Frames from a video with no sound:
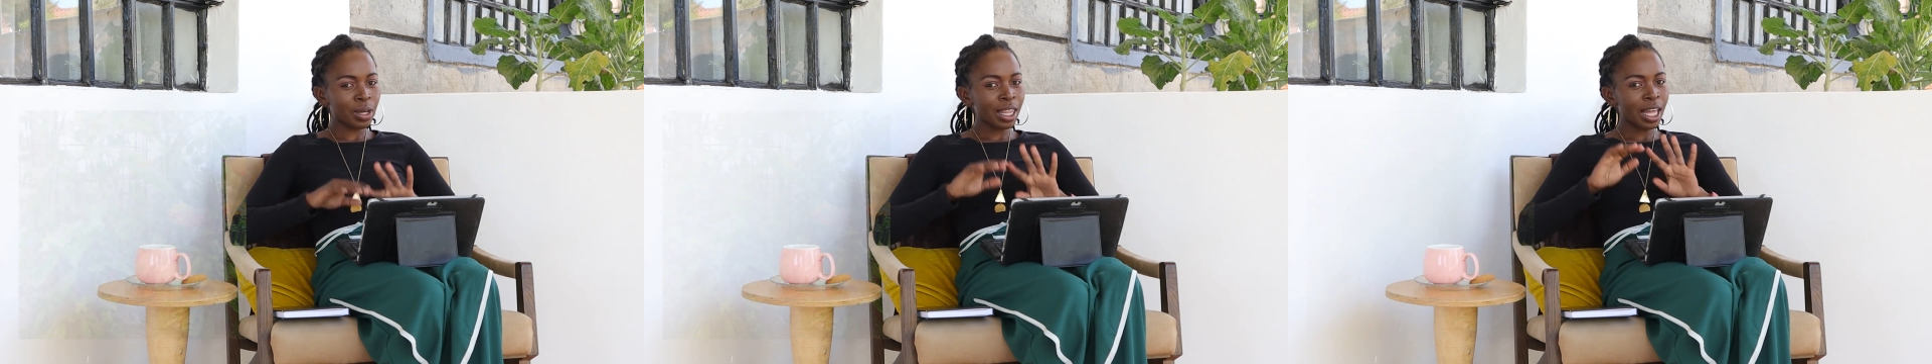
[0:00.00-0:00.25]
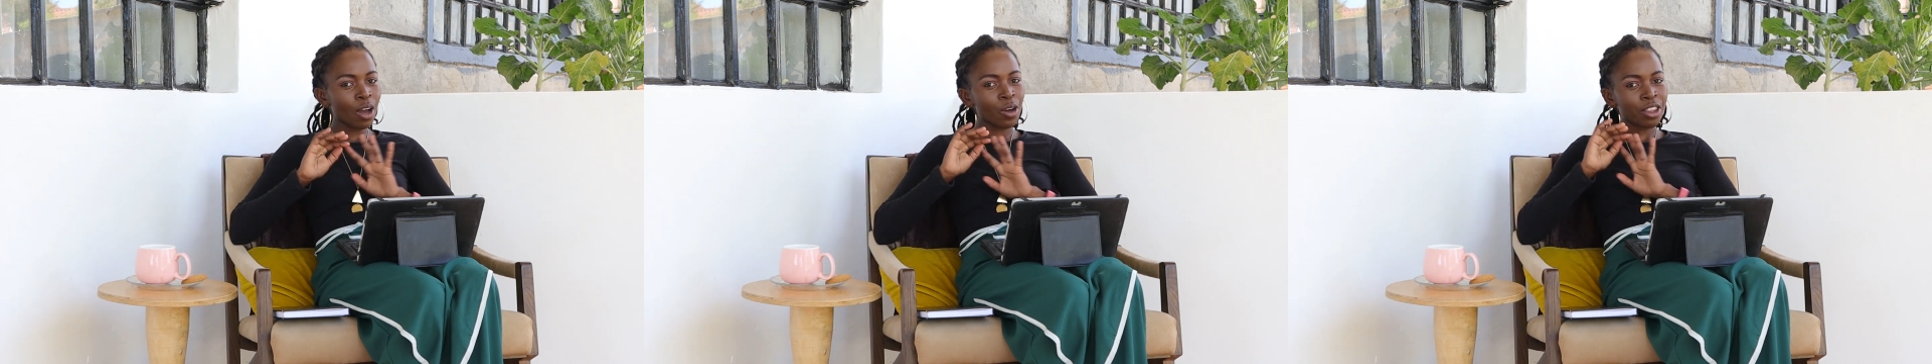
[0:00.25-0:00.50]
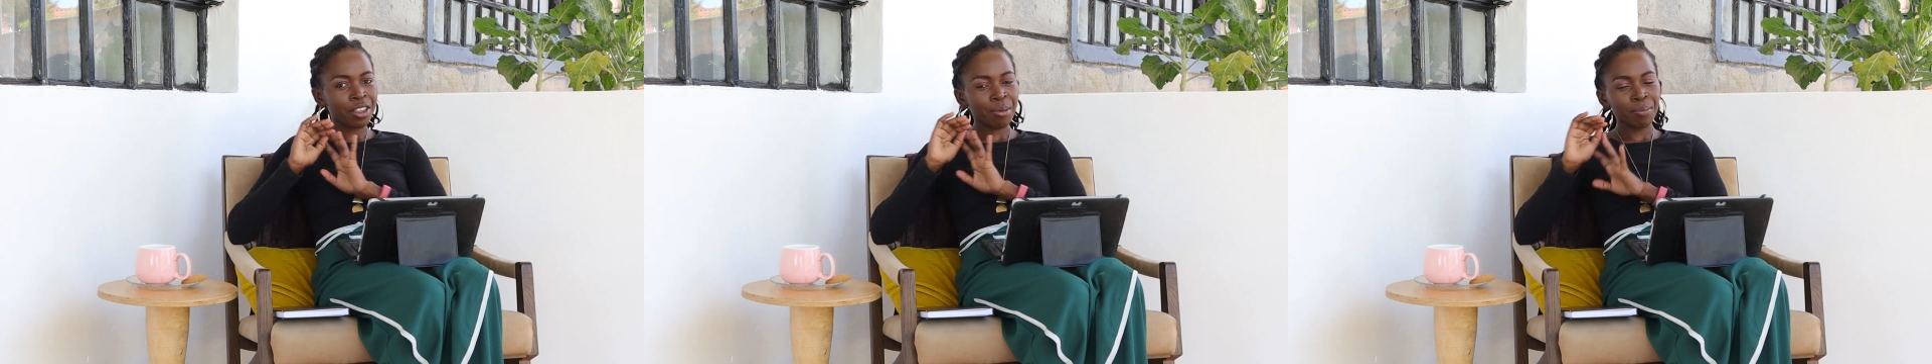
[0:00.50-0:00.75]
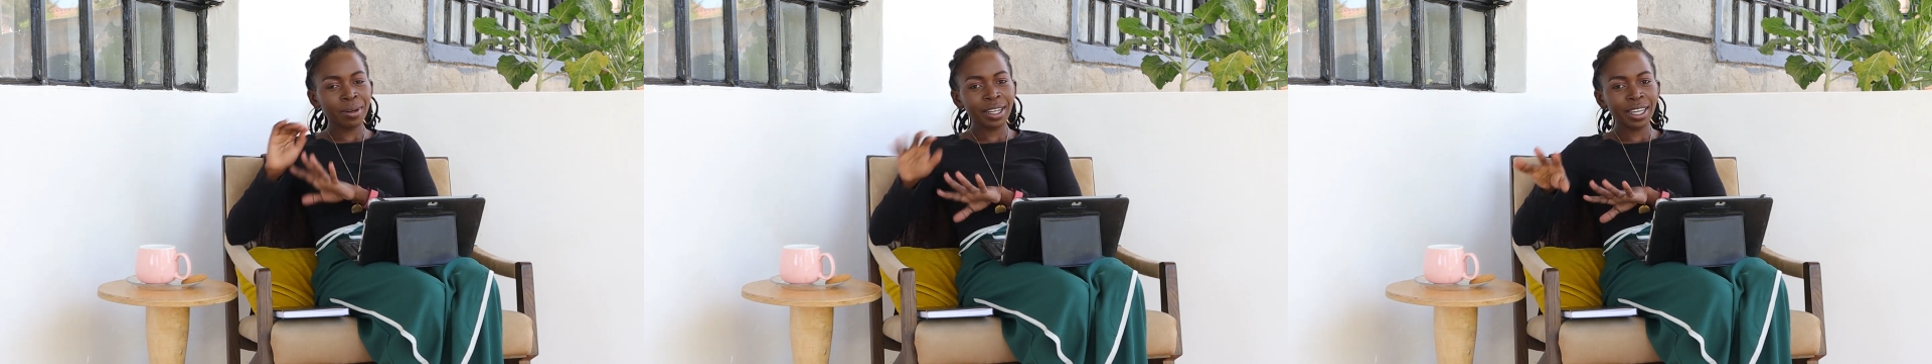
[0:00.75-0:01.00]
whether on
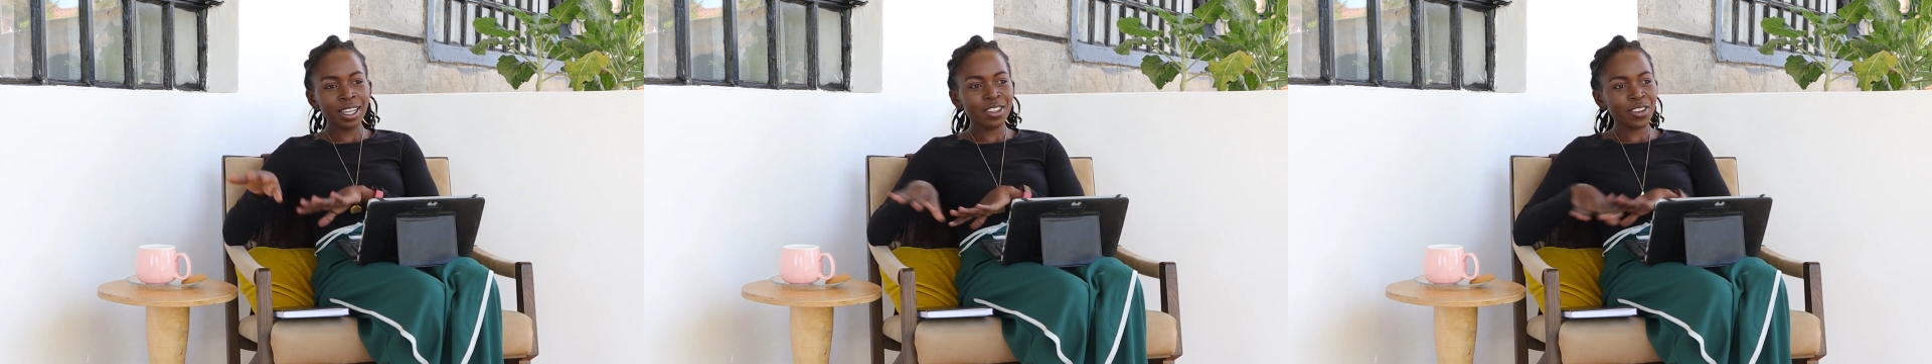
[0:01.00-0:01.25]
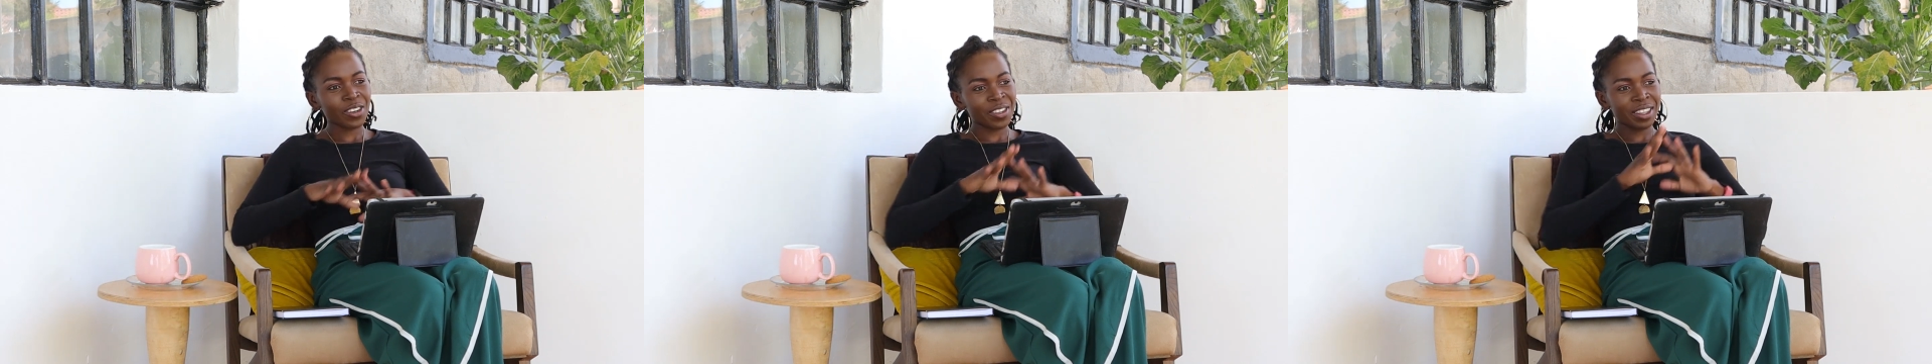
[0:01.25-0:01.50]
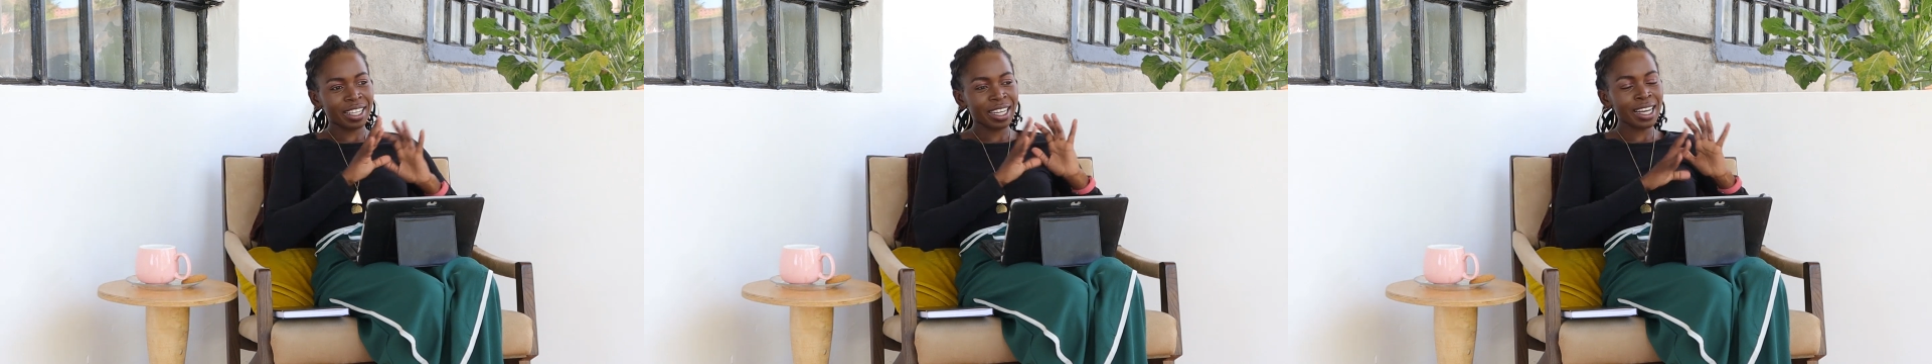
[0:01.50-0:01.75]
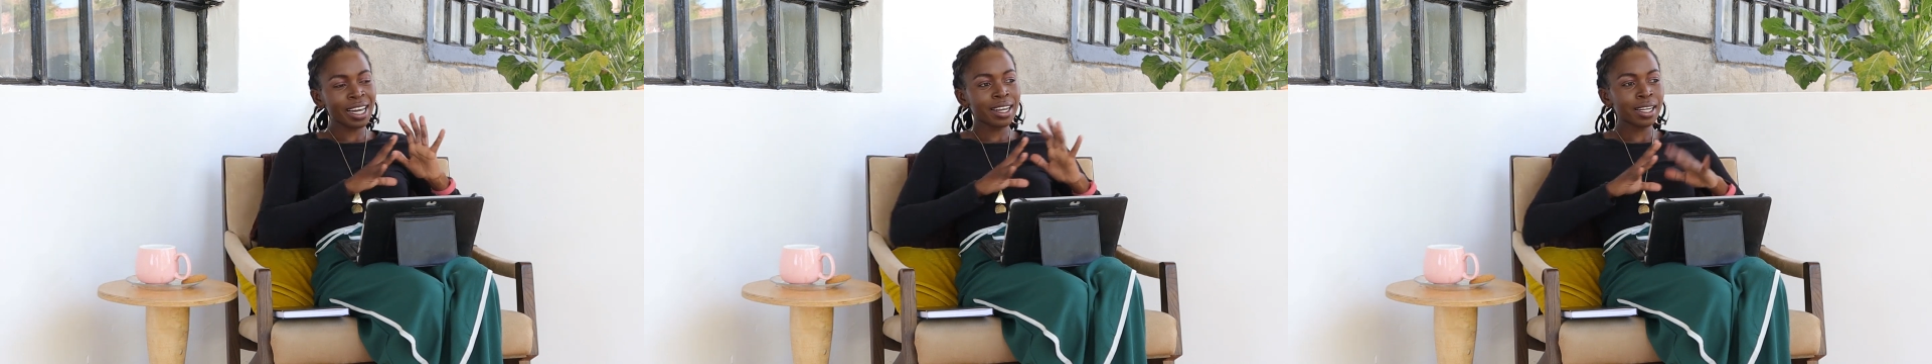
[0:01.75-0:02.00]
the plate or on
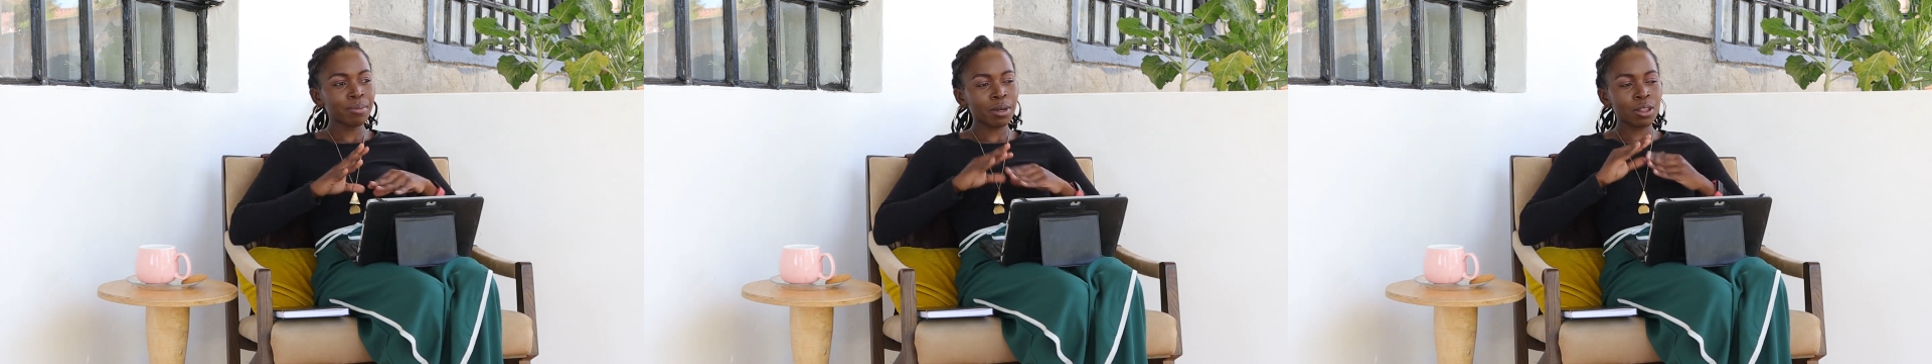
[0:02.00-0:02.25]
the garden,